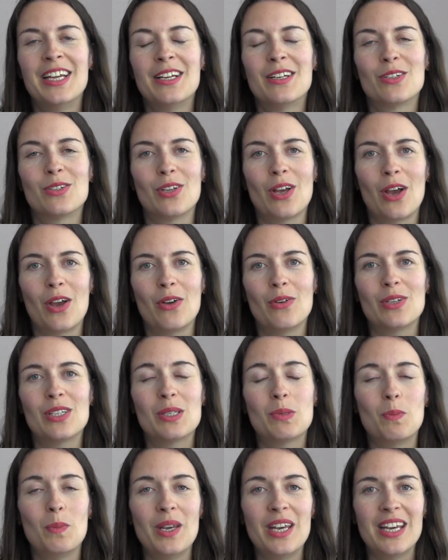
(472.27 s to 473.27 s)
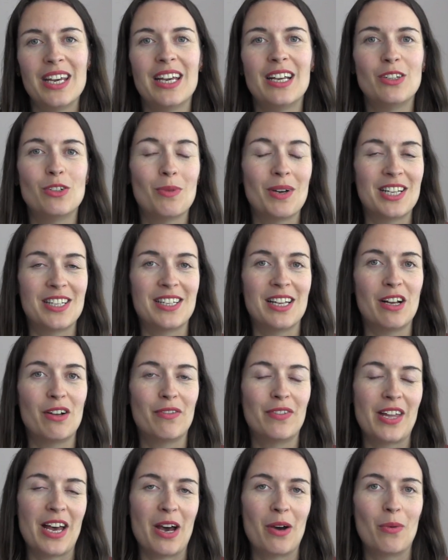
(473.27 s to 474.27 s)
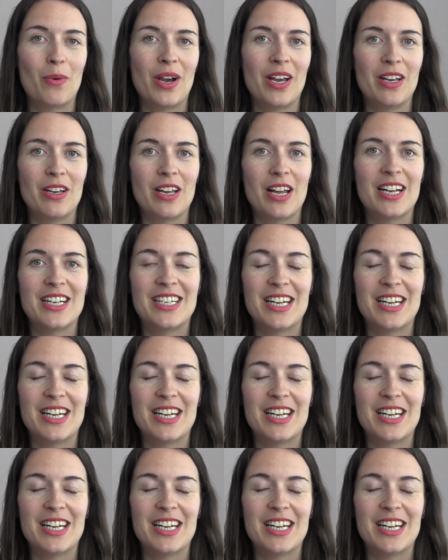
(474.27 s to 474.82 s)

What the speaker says: So speaking to myself that way